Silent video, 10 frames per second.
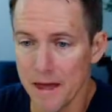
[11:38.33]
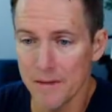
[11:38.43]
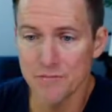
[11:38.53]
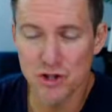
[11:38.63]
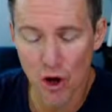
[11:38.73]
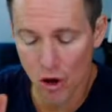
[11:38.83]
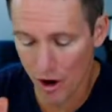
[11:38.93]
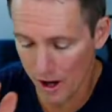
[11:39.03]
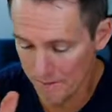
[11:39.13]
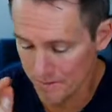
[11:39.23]

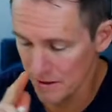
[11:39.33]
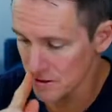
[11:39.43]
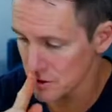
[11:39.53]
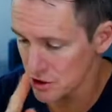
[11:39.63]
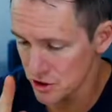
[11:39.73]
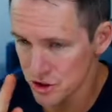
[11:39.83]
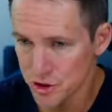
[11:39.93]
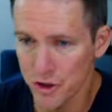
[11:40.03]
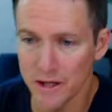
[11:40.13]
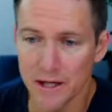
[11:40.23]
Time,
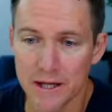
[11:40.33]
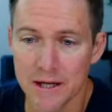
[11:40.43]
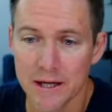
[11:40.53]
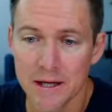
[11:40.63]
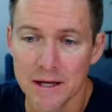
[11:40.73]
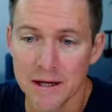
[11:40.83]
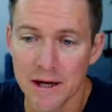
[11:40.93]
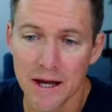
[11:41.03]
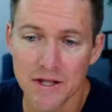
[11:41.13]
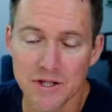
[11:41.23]
certainly,
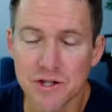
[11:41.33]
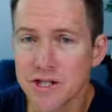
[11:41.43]
Alison.